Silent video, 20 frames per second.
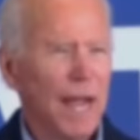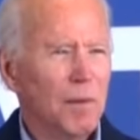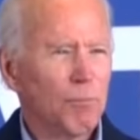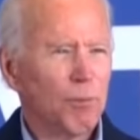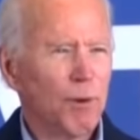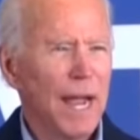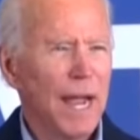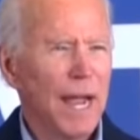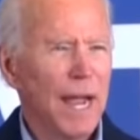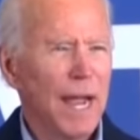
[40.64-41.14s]

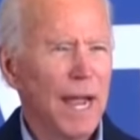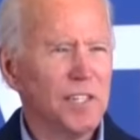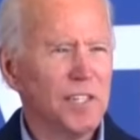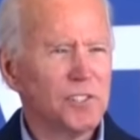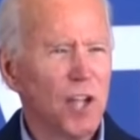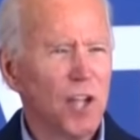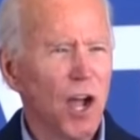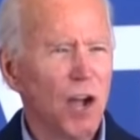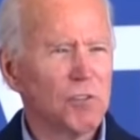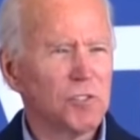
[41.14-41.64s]
Presidents
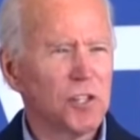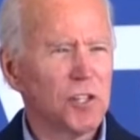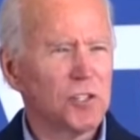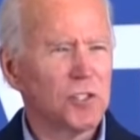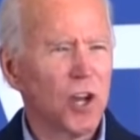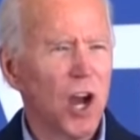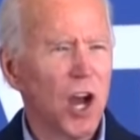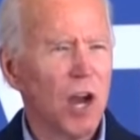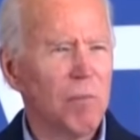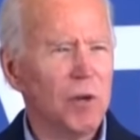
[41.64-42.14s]
don't
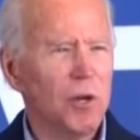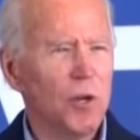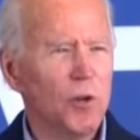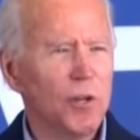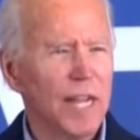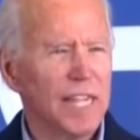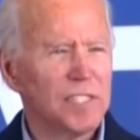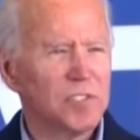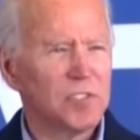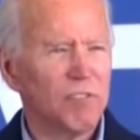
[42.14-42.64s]
determine who
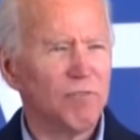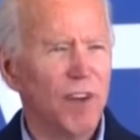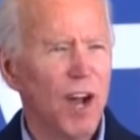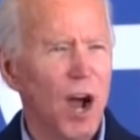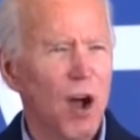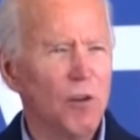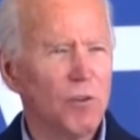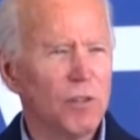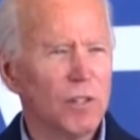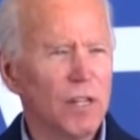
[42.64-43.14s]
gets to
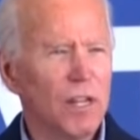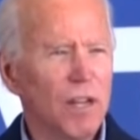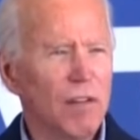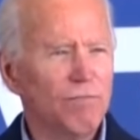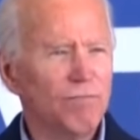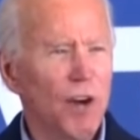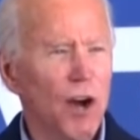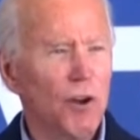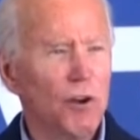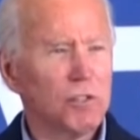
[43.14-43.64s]
vote.
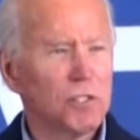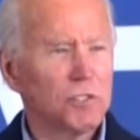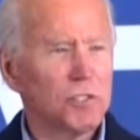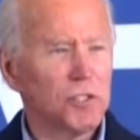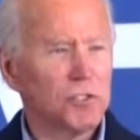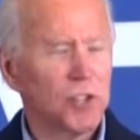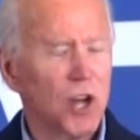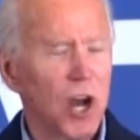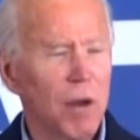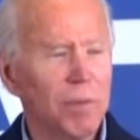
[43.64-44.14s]
Voters
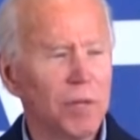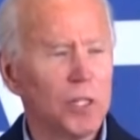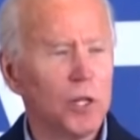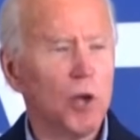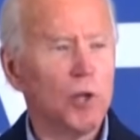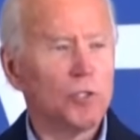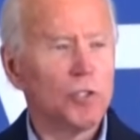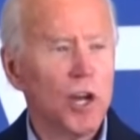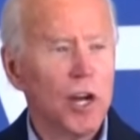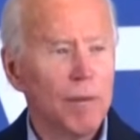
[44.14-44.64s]
determine
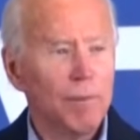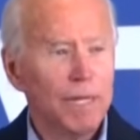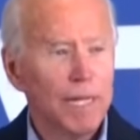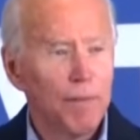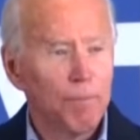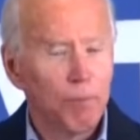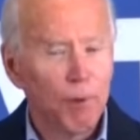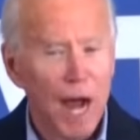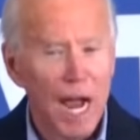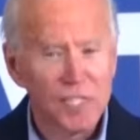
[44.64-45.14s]
who's going to be the
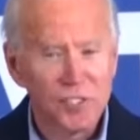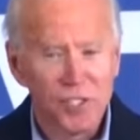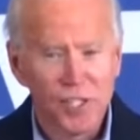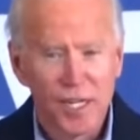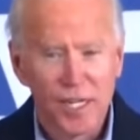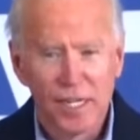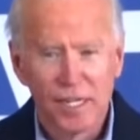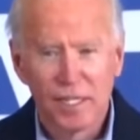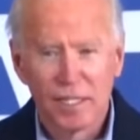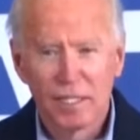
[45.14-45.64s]

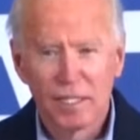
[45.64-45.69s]
president.